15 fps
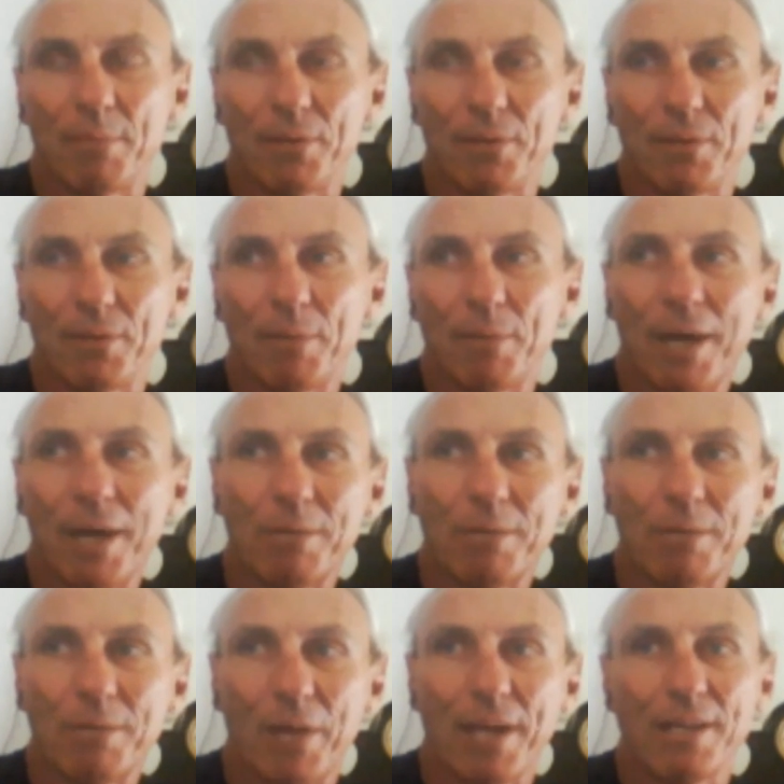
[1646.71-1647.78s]
But the bottom
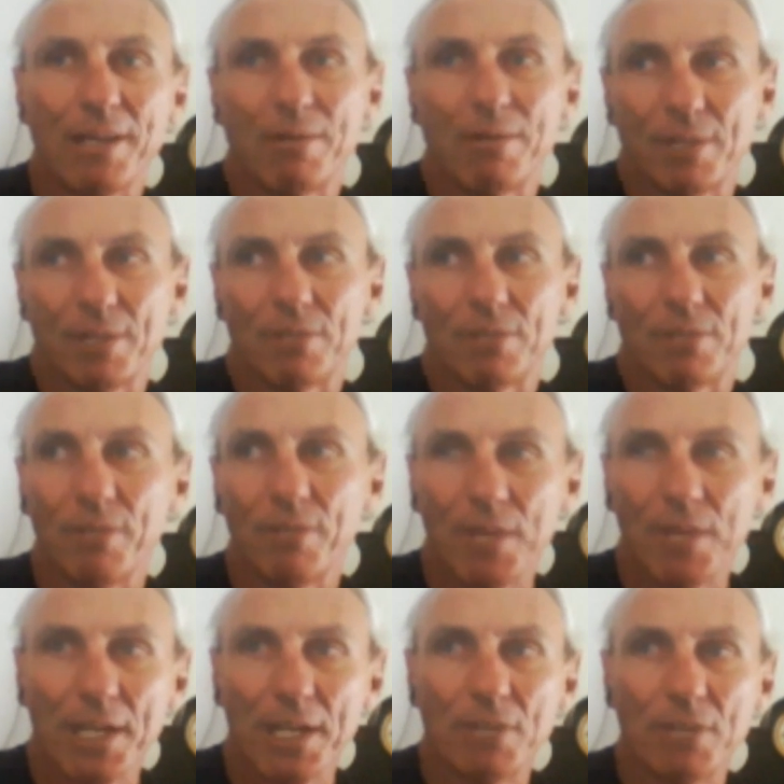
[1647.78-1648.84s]
line here is
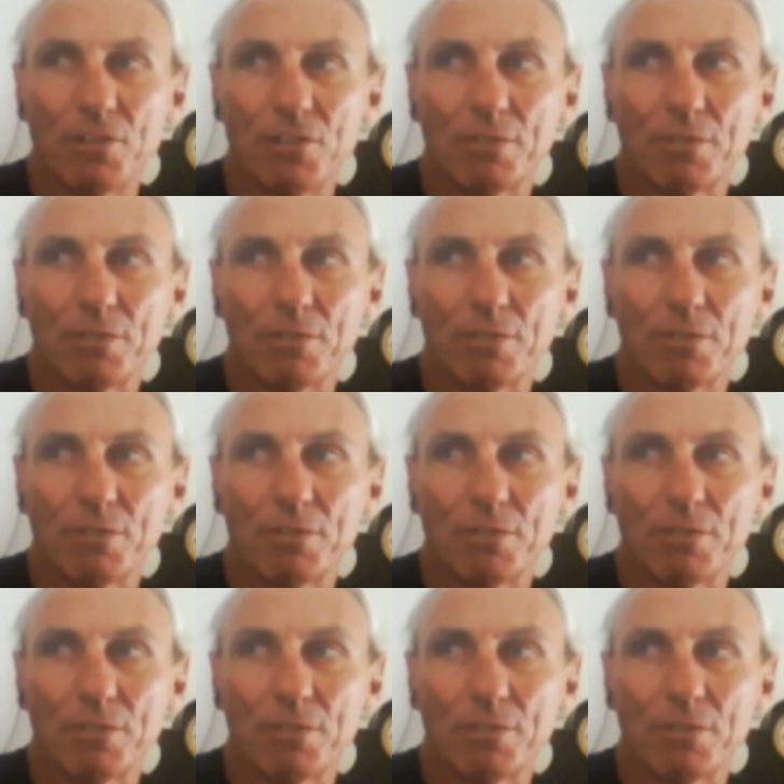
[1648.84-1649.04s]
each